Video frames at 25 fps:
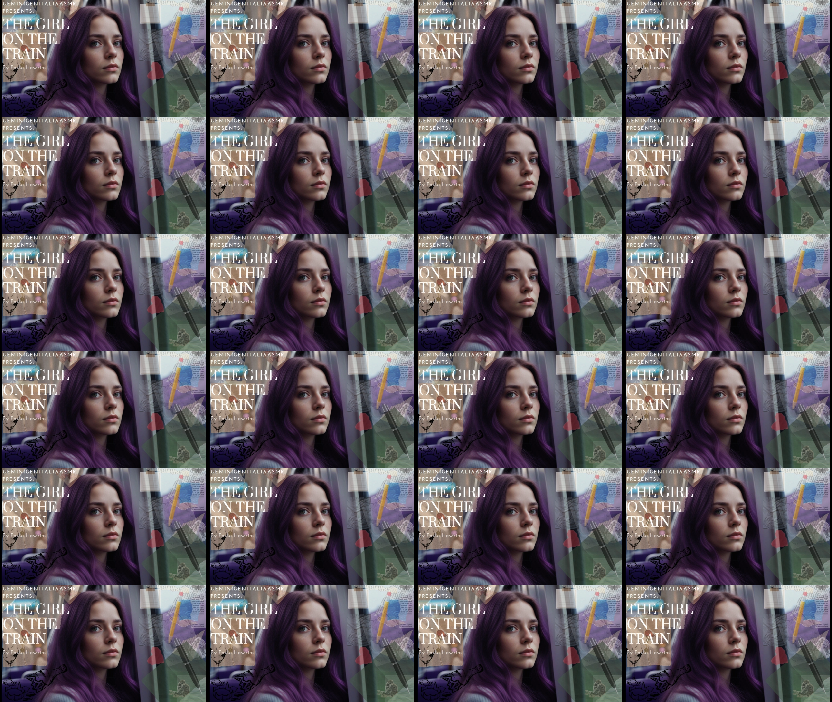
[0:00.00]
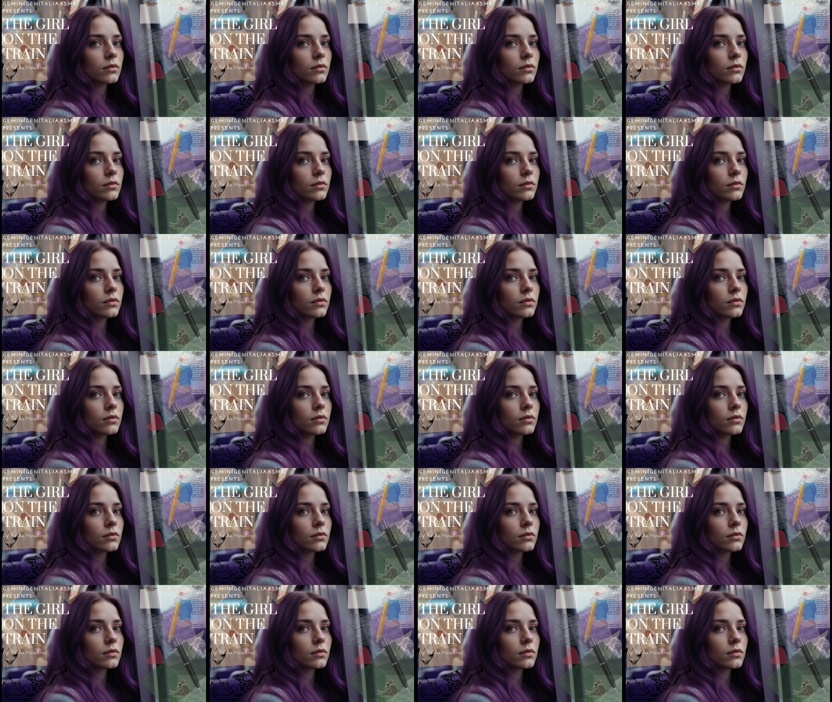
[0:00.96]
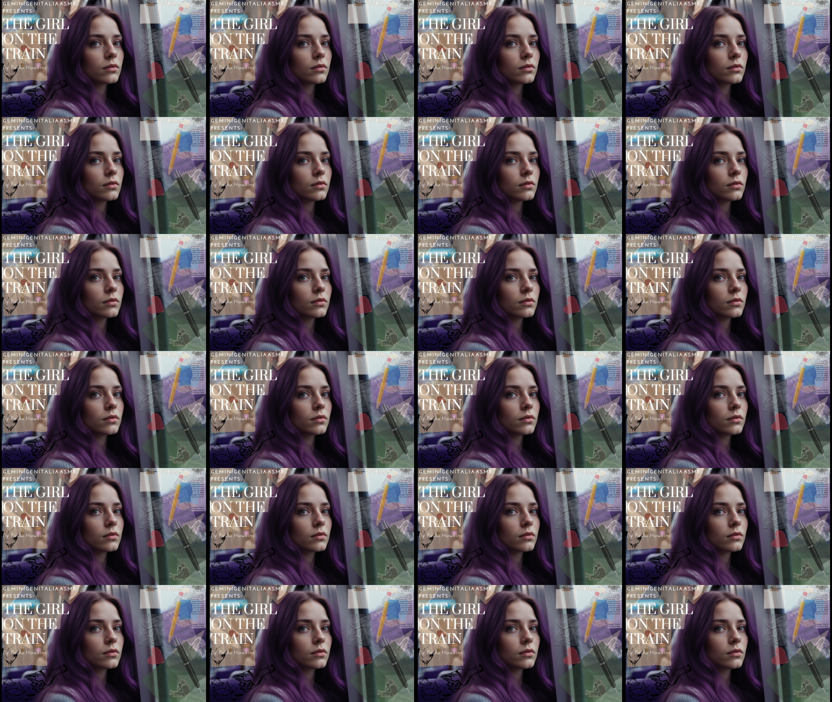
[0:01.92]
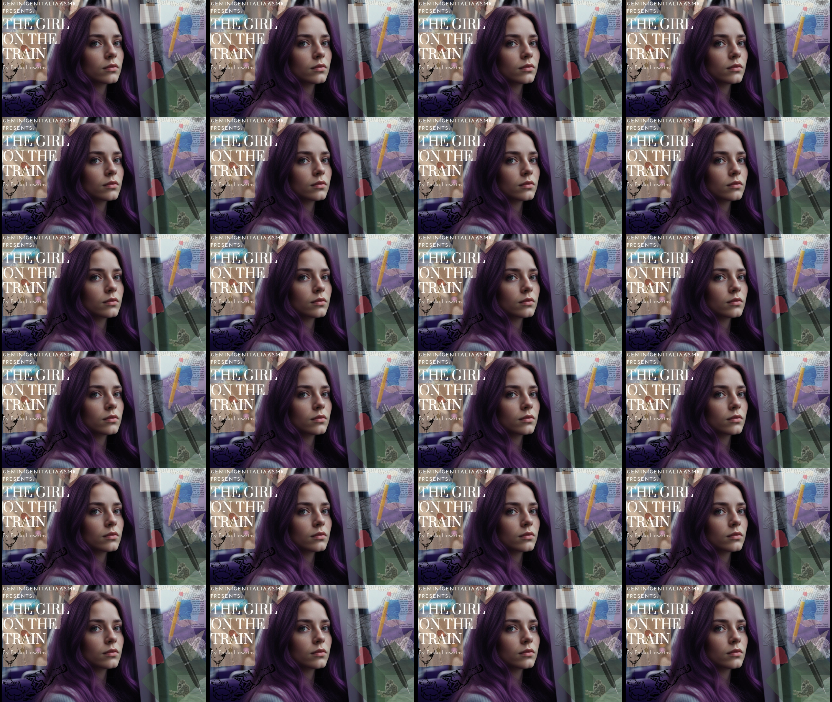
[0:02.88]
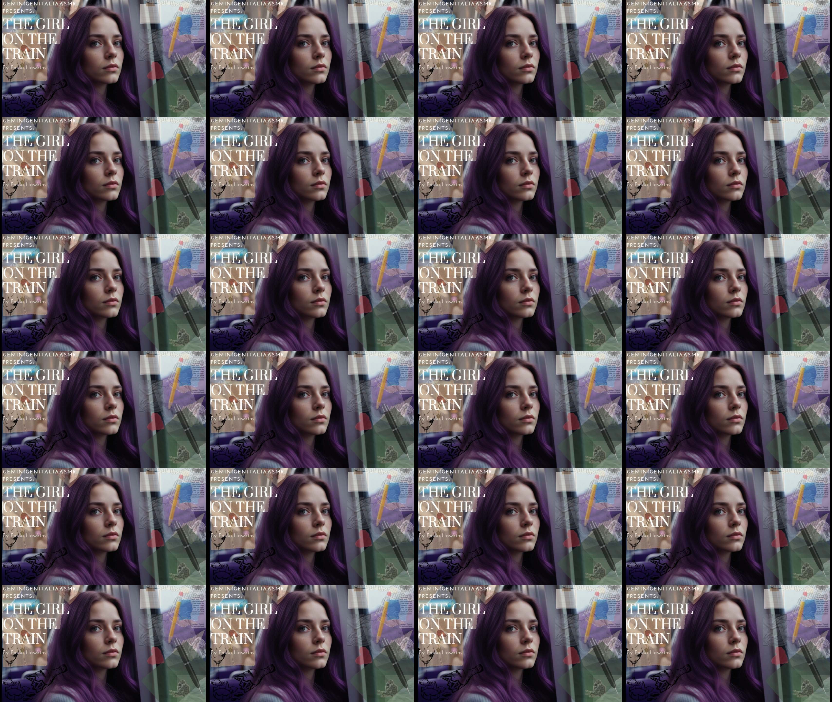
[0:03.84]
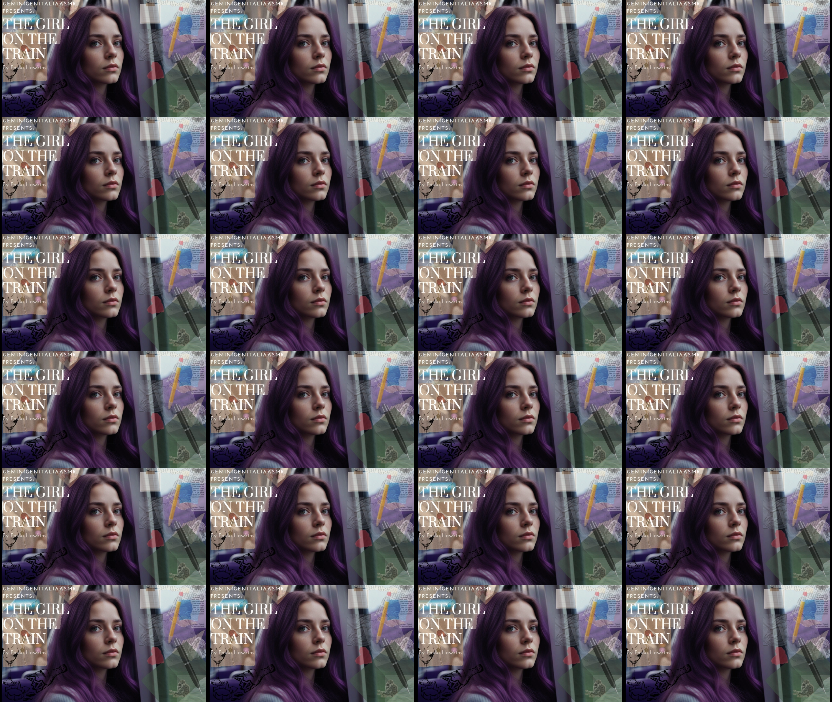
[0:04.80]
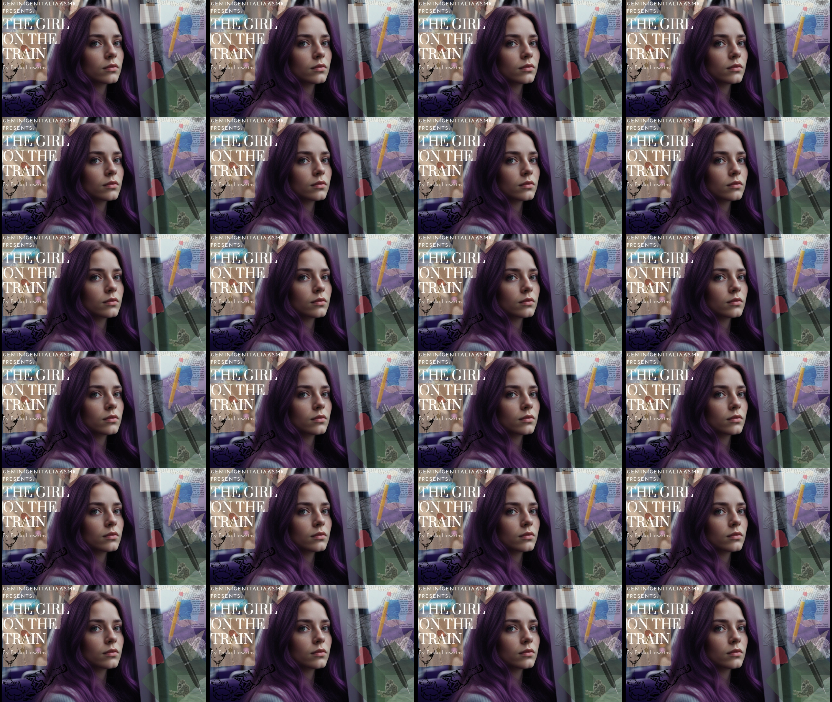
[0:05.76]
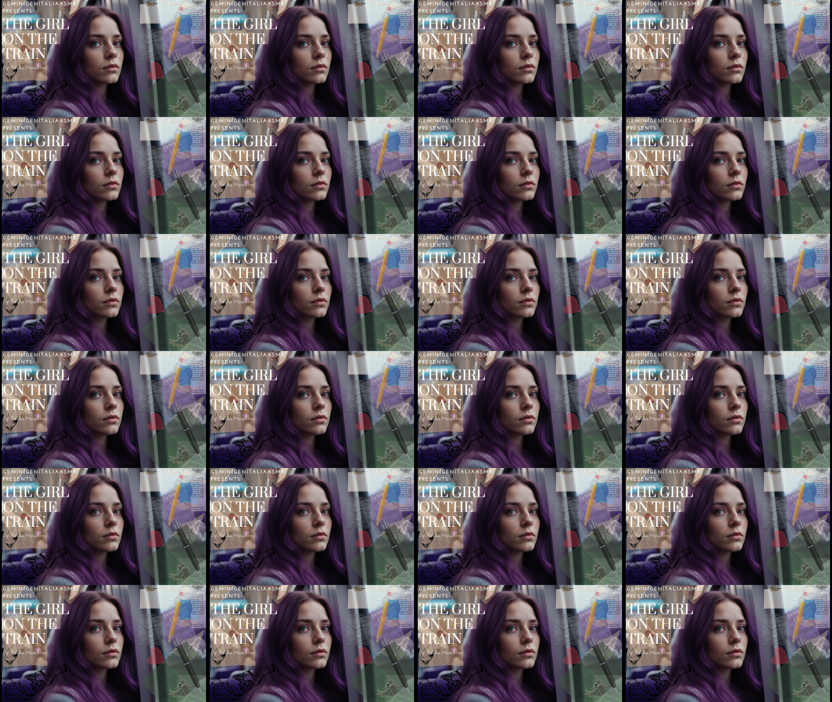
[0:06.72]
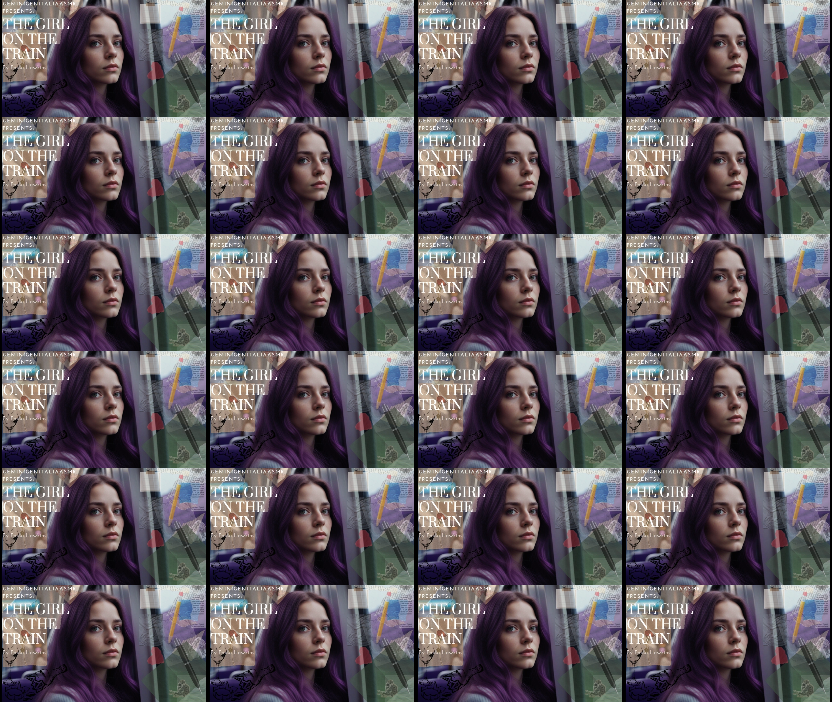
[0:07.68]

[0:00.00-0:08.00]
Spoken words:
(no lip movement)